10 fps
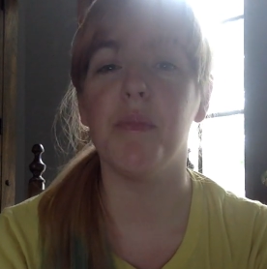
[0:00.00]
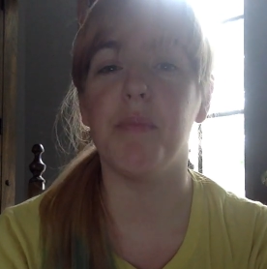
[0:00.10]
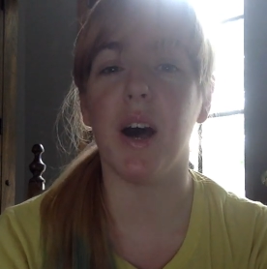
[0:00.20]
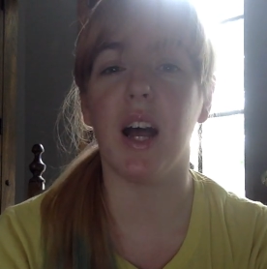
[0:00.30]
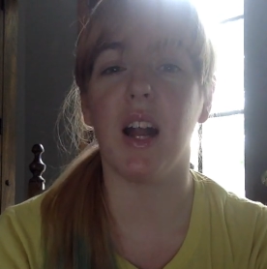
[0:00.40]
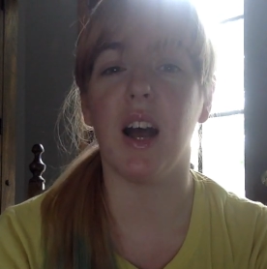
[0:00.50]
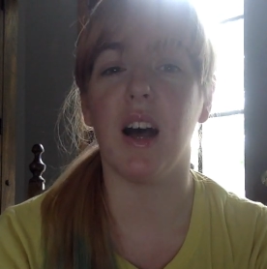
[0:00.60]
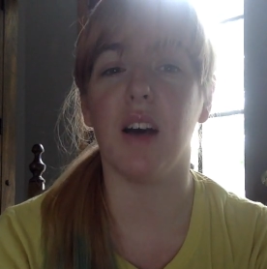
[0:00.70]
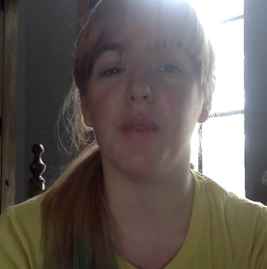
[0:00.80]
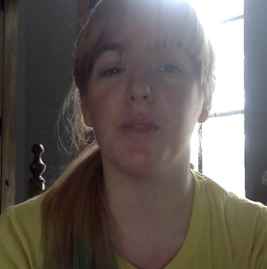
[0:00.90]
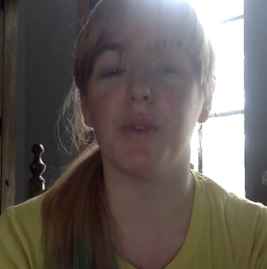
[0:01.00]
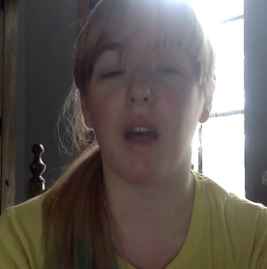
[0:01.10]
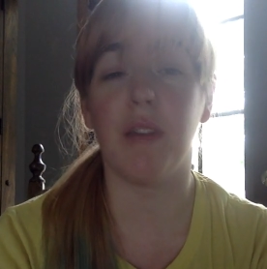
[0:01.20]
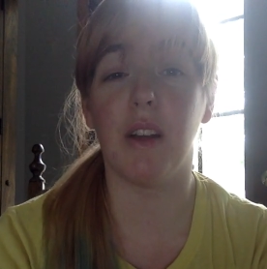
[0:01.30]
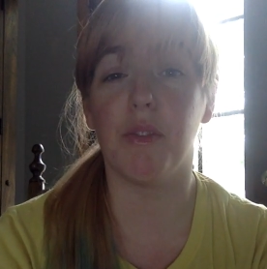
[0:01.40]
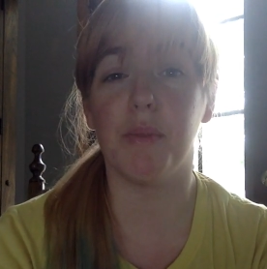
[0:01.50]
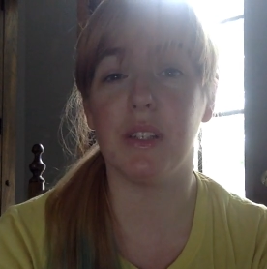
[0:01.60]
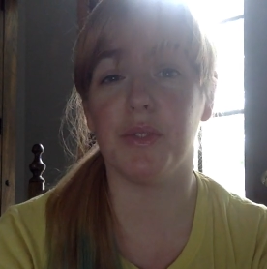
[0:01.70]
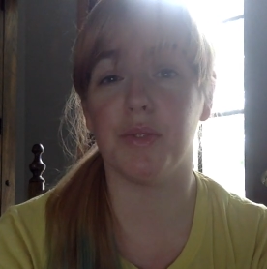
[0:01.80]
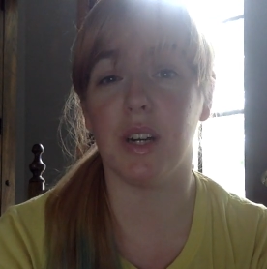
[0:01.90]
But so I've never
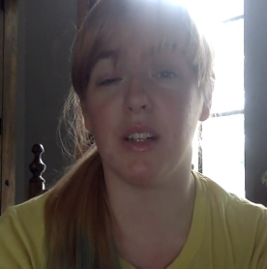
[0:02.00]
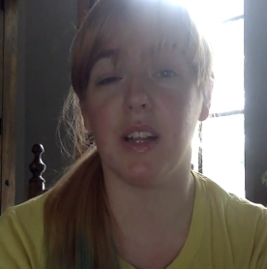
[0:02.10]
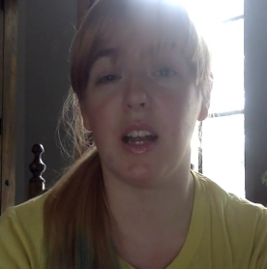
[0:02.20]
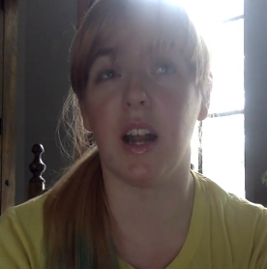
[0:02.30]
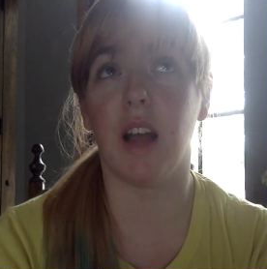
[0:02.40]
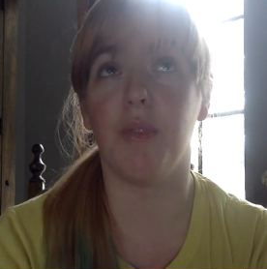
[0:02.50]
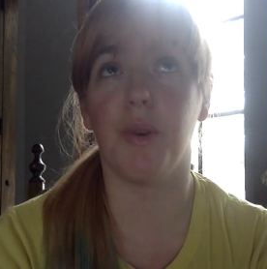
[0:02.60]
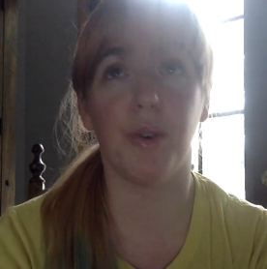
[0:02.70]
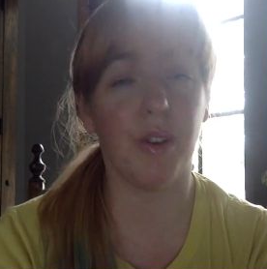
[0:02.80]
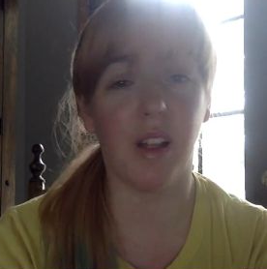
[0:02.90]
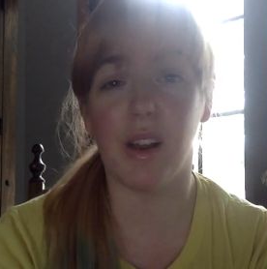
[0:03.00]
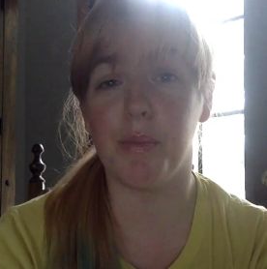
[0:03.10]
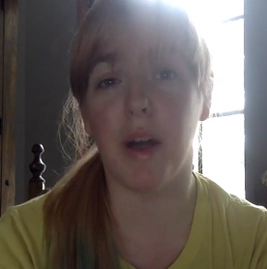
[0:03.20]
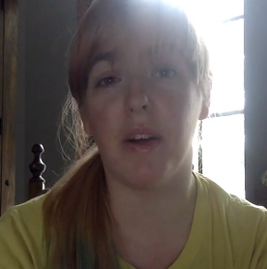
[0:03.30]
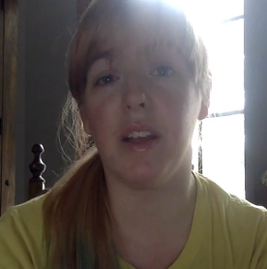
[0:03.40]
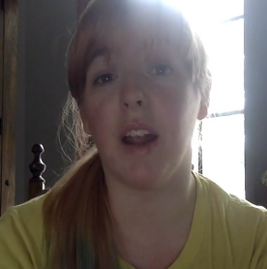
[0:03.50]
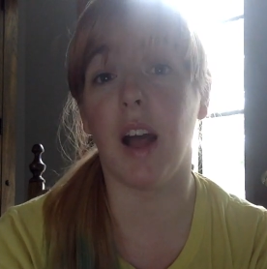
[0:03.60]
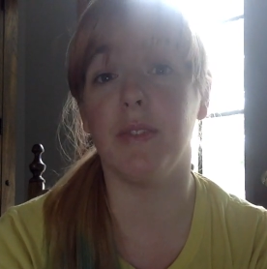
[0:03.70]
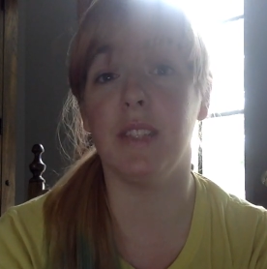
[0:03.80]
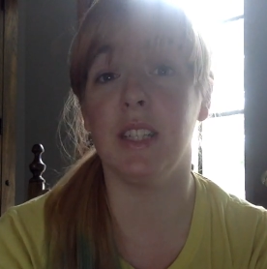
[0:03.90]
been to Frightland. I've heard a lot about it.
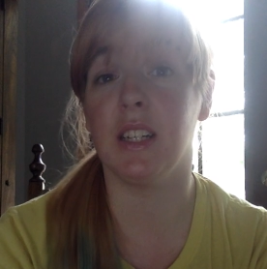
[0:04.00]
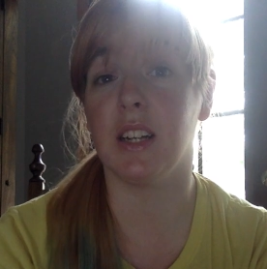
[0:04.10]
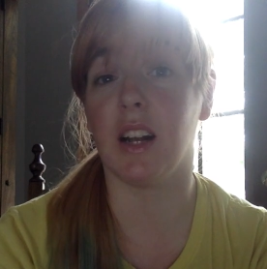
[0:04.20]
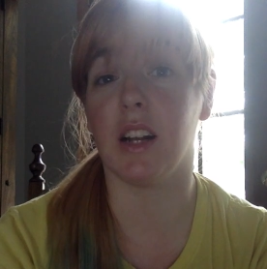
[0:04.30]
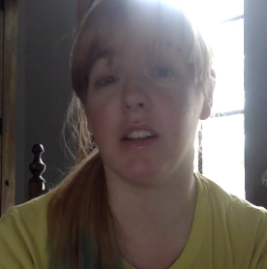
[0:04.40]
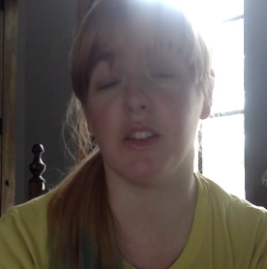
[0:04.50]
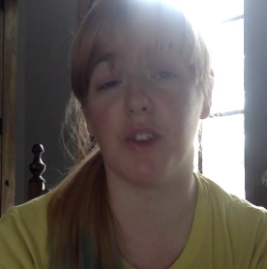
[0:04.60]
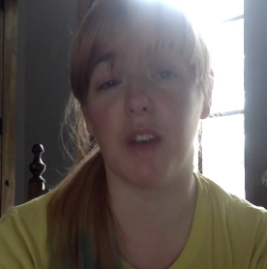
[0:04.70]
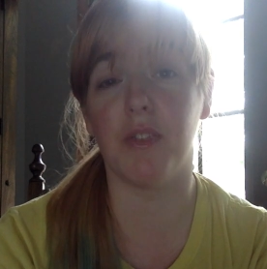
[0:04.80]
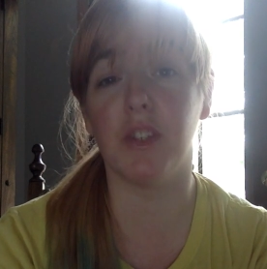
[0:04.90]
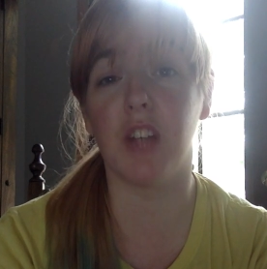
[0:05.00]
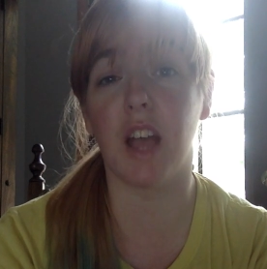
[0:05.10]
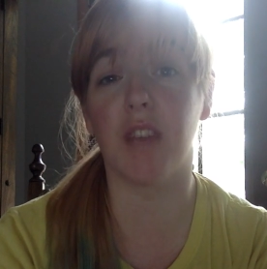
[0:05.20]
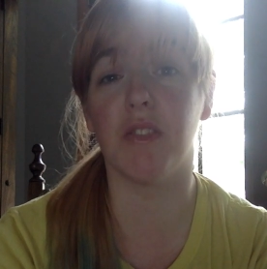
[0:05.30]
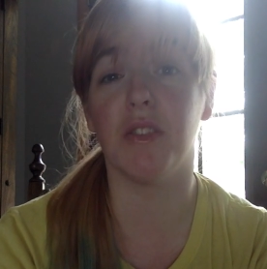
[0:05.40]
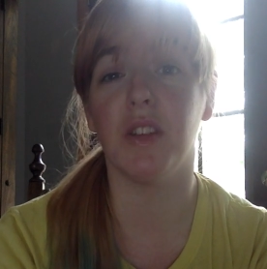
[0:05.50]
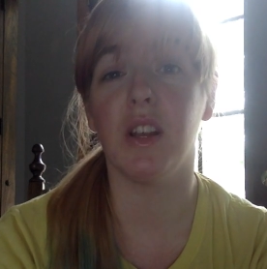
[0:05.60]
I've seen it on the Travel Channel.